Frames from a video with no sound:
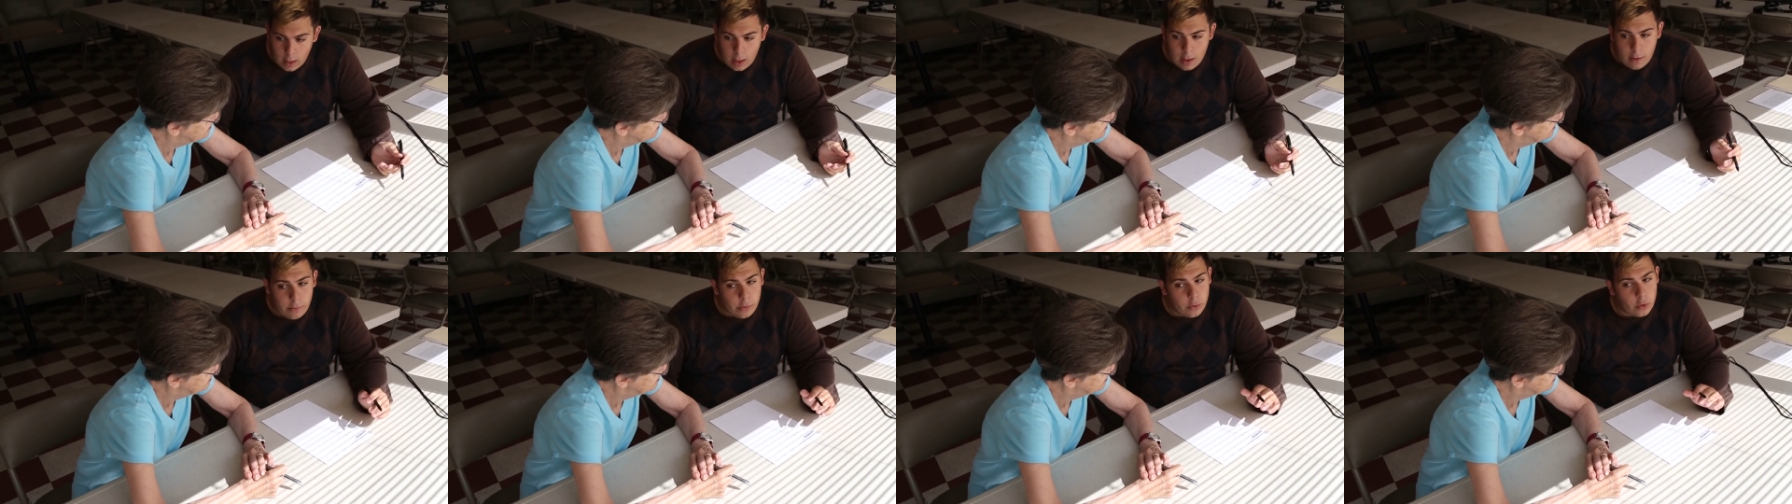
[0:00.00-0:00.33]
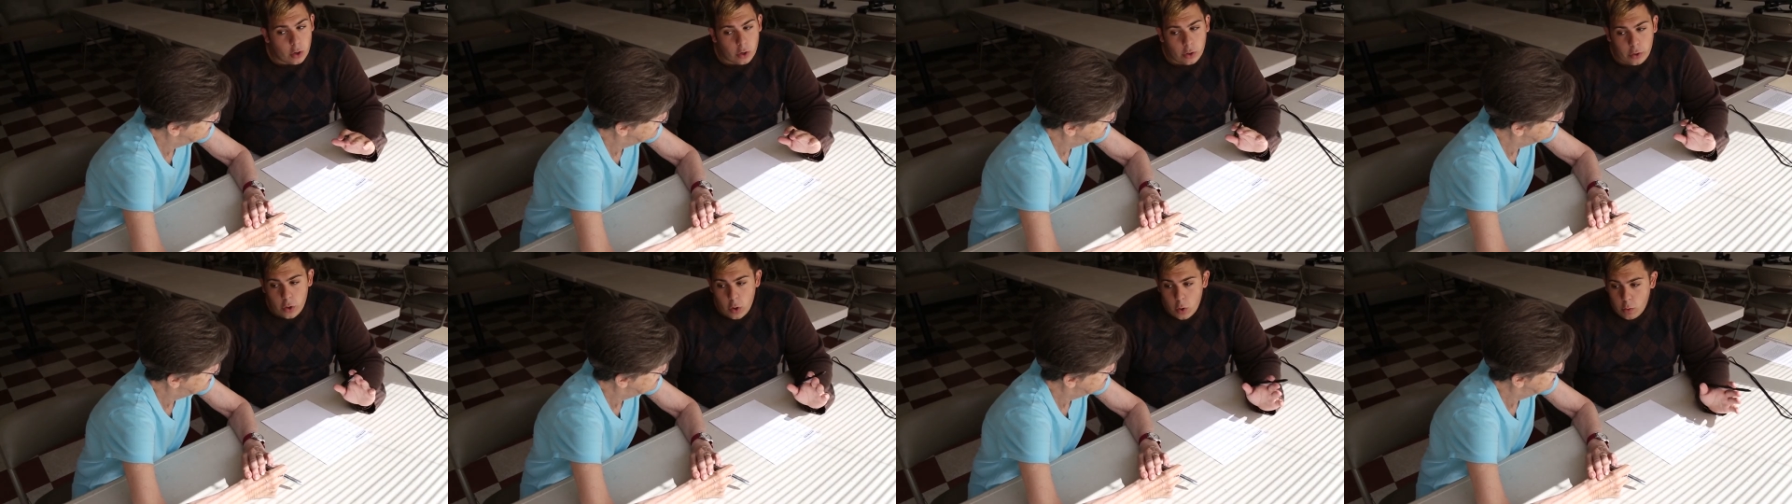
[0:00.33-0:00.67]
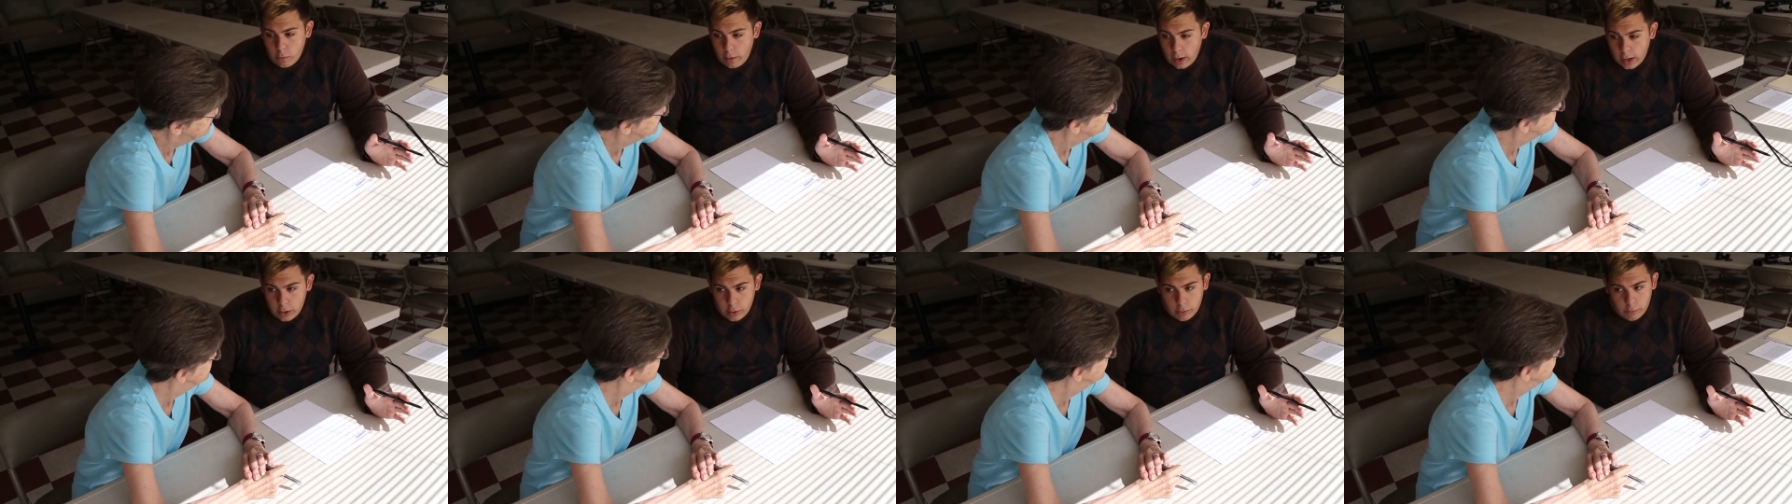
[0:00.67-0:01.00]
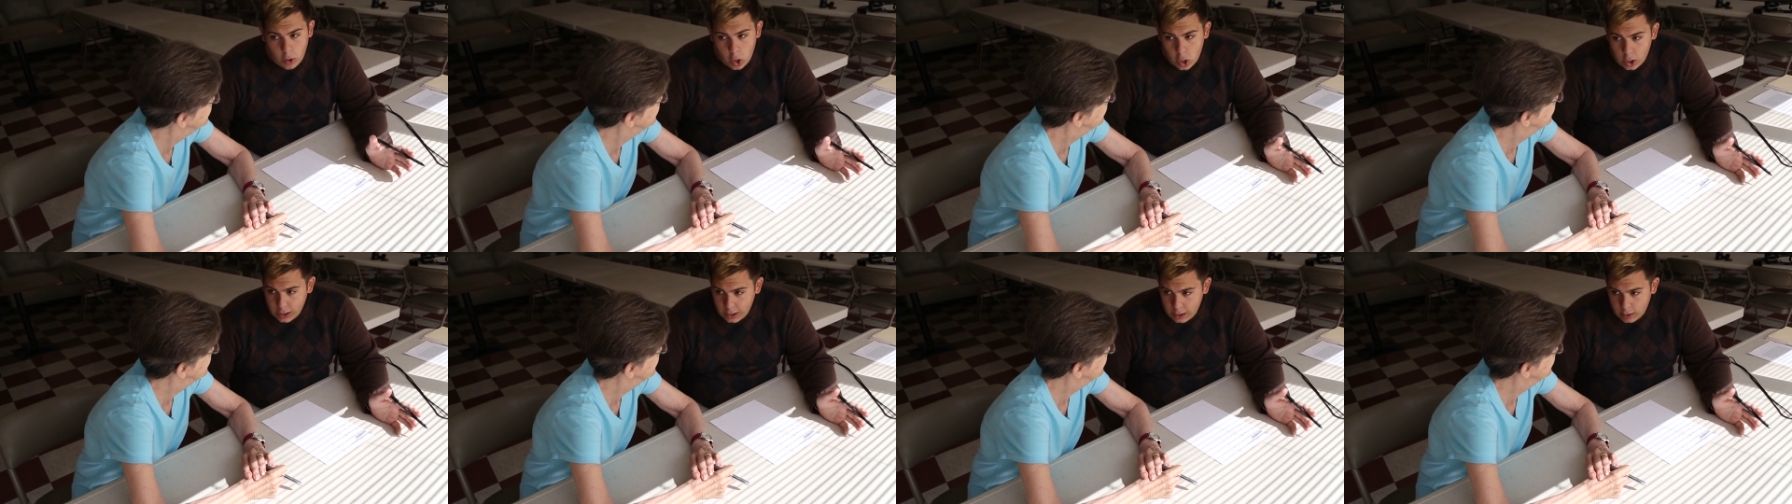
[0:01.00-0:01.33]
and some
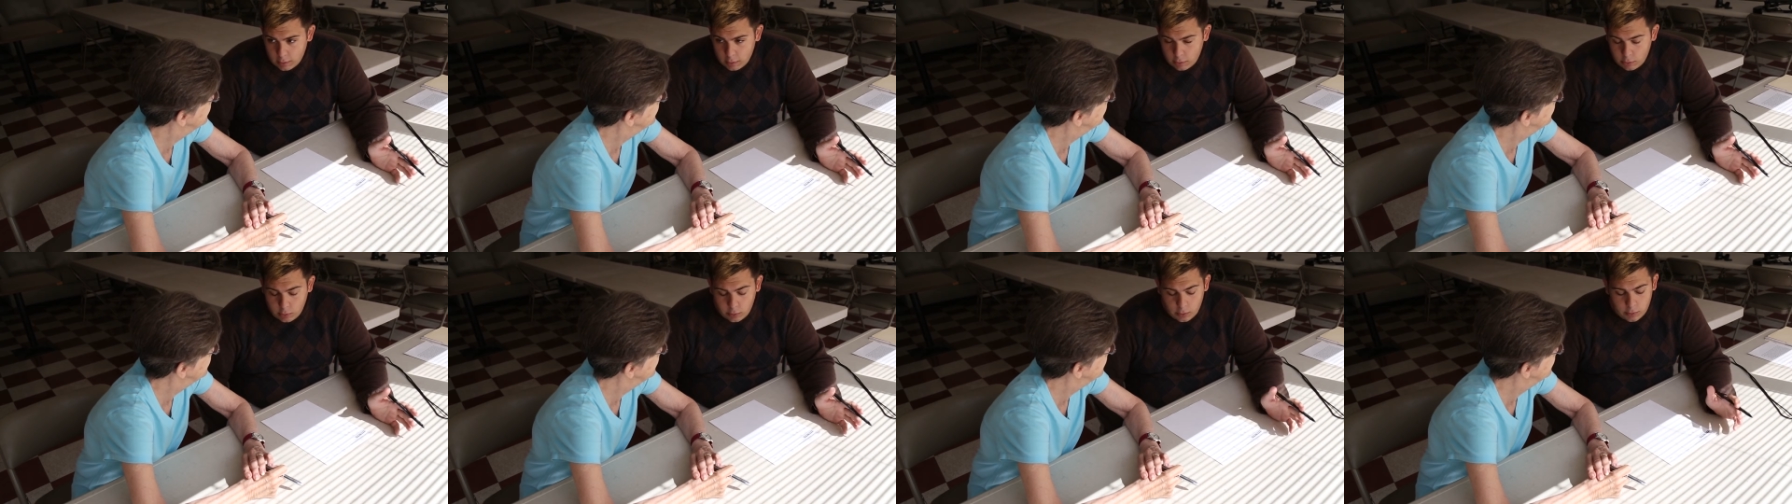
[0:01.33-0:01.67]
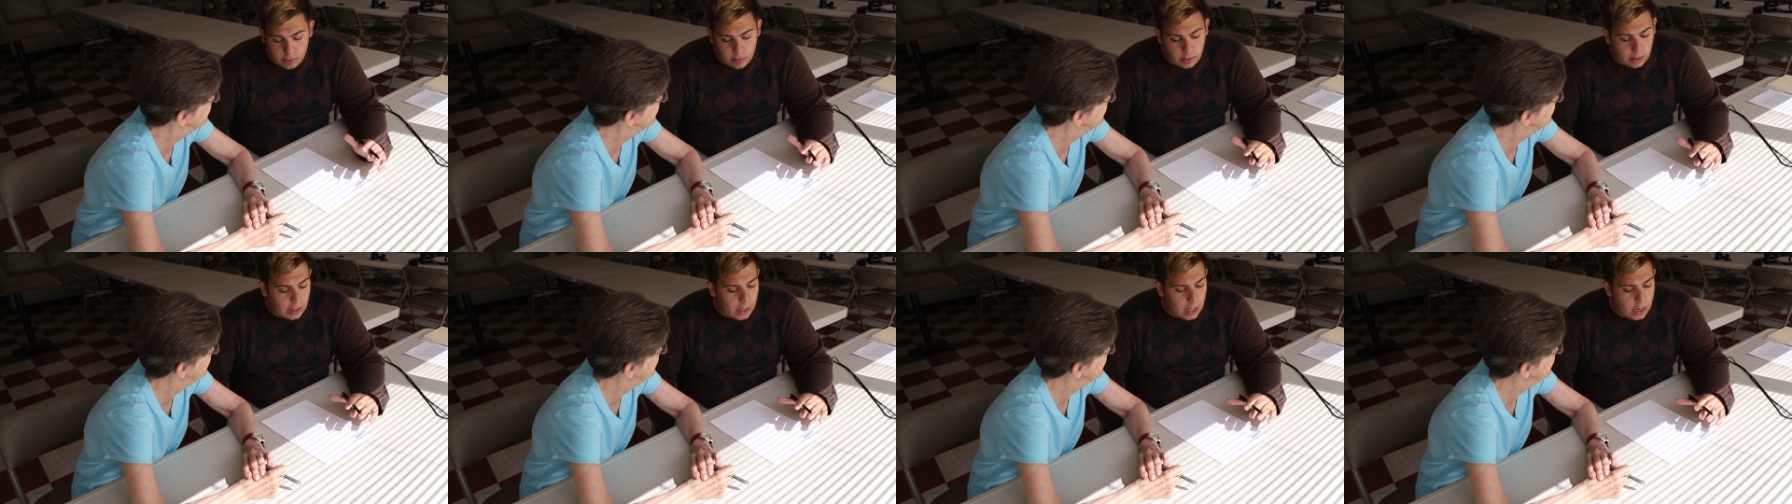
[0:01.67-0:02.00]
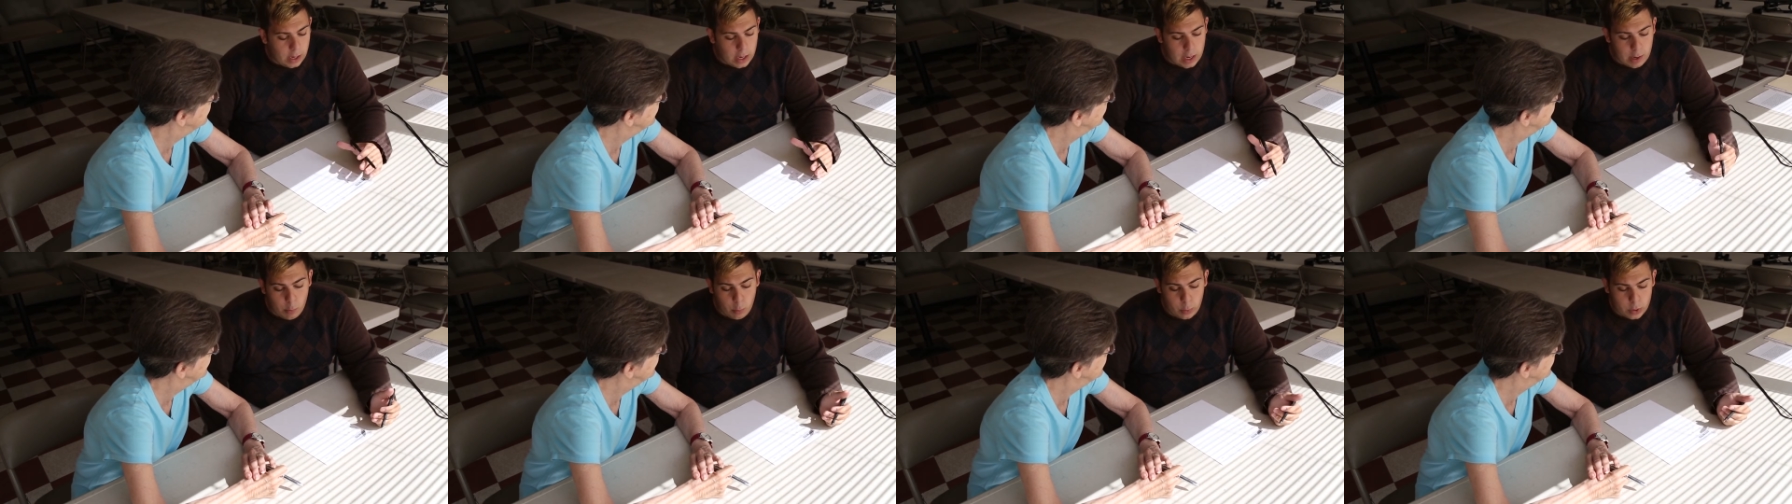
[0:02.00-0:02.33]
things that some researchers